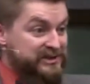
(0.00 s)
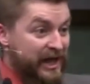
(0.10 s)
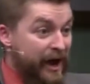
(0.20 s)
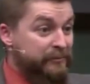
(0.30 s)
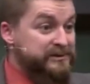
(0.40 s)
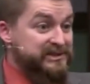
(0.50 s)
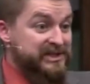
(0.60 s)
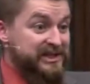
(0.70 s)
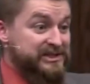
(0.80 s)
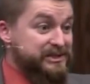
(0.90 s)
and helps and
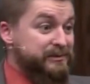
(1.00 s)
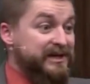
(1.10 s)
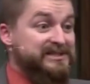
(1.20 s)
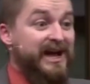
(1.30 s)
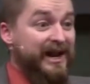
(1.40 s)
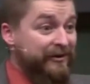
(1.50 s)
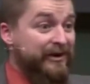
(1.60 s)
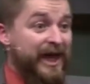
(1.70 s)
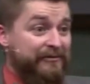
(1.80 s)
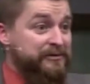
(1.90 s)
teaches, because I don't
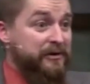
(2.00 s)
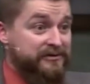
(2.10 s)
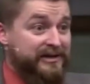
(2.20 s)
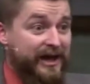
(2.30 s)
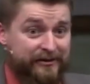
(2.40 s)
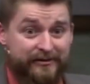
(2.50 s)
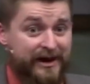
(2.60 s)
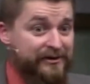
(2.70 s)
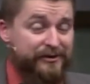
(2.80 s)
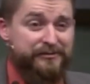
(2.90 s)
have it all together.
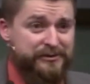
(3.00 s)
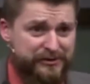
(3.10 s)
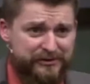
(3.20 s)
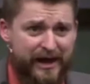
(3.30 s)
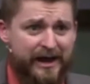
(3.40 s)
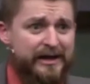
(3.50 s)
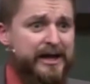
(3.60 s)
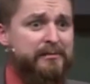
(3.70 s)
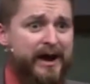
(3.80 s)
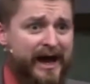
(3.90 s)
I don't know if you knew that,
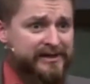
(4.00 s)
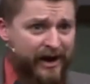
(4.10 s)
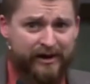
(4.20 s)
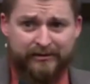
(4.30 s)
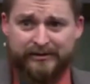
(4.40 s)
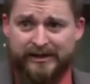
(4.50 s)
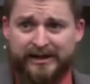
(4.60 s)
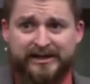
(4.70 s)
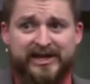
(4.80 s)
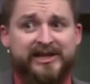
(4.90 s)
but I don't.
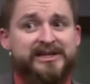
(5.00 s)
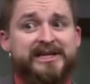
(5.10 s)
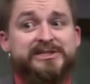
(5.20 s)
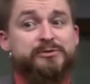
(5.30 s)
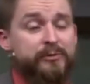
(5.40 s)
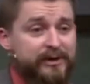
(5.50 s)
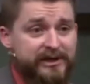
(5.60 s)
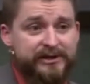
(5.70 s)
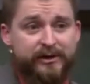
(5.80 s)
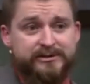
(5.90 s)
Keely is
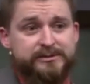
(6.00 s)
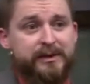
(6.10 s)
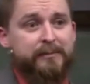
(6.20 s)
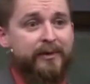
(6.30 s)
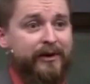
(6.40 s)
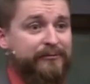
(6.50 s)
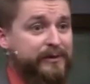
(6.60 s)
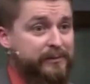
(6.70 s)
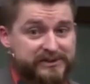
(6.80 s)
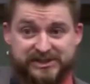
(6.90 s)
really close to being
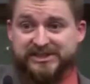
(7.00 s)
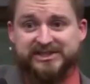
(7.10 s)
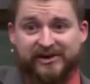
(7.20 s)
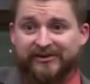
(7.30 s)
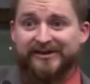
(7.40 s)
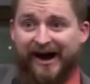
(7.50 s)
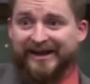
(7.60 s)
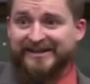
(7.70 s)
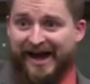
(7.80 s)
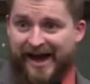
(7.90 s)
perfect, but she's still
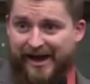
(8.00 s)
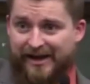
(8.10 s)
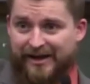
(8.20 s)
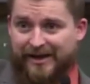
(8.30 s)
not yet.